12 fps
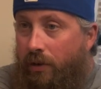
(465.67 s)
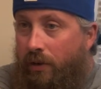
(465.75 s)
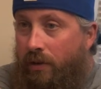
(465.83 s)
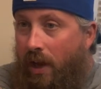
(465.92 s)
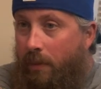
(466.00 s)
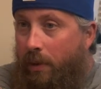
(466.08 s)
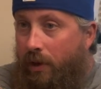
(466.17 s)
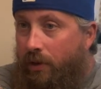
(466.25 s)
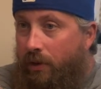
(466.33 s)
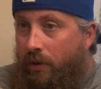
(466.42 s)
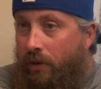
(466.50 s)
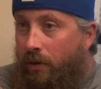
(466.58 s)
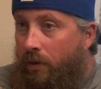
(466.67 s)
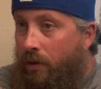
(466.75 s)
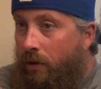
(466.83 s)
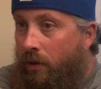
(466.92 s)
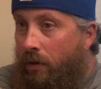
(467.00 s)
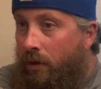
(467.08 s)
sight picture.
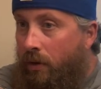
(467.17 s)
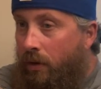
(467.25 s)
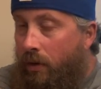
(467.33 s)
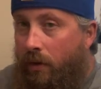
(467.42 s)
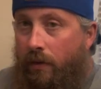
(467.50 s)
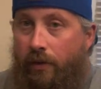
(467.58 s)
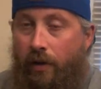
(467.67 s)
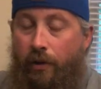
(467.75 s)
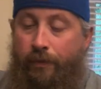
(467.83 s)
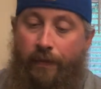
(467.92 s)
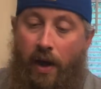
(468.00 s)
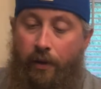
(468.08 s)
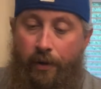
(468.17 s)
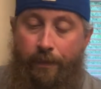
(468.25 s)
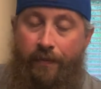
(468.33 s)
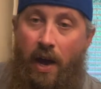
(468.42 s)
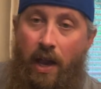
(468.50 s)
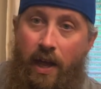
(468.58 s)
So I don't know.
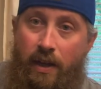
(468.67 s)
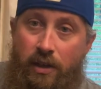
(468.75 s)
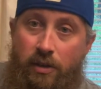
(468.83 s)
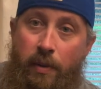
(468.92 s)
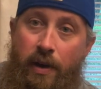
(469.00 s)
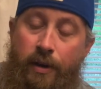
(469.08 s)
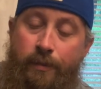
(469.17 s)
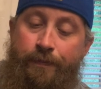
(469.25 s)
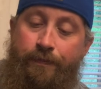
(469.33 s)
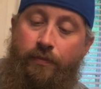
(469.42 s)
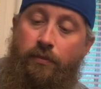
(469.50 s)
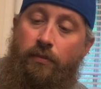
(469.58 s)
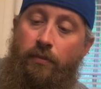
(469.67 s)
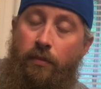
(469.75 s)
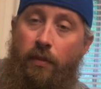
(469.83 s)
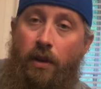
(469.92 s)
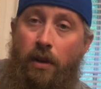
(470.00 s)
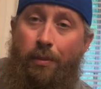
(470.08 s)
I like this better.
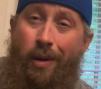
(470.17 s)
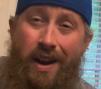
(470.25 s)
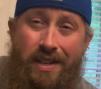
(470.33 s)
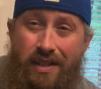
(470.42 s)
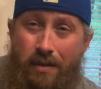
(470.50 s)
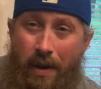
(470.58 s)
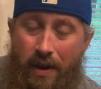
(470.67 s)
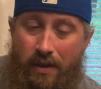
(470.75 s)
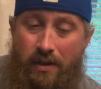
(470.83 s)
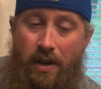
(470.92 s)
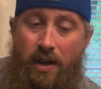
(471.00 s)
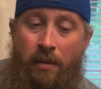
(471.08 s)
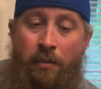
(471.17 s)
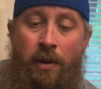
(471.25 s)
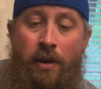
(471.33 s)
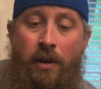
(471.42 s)
Price is about the same.